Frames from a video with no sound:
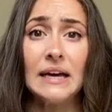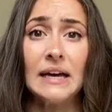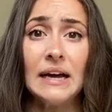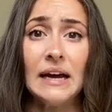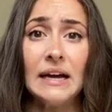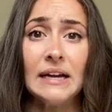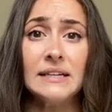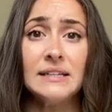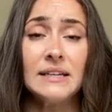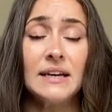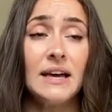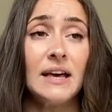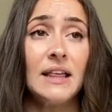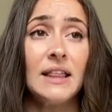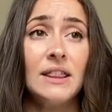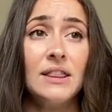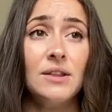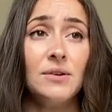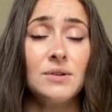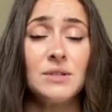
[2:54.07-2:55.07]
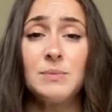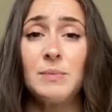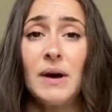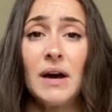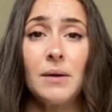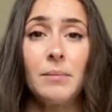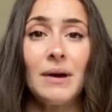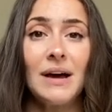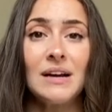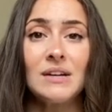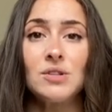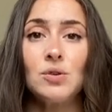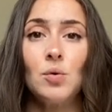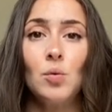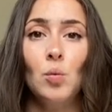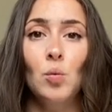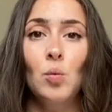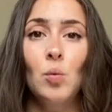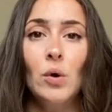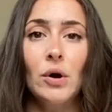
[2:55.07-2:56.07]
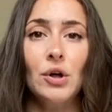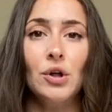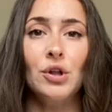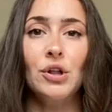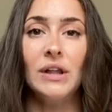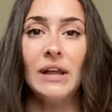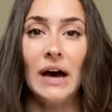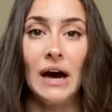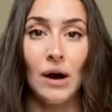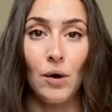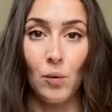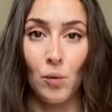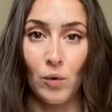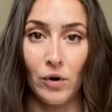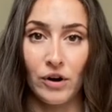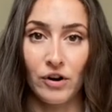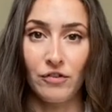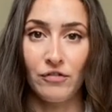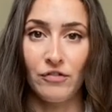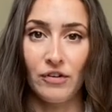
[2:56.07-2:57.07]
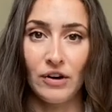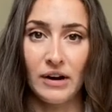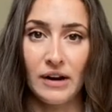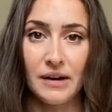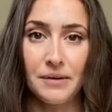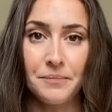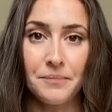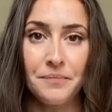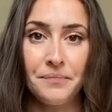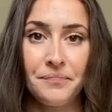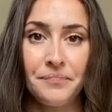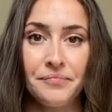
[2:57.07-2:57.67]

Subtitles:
and those backpacks will not work for him.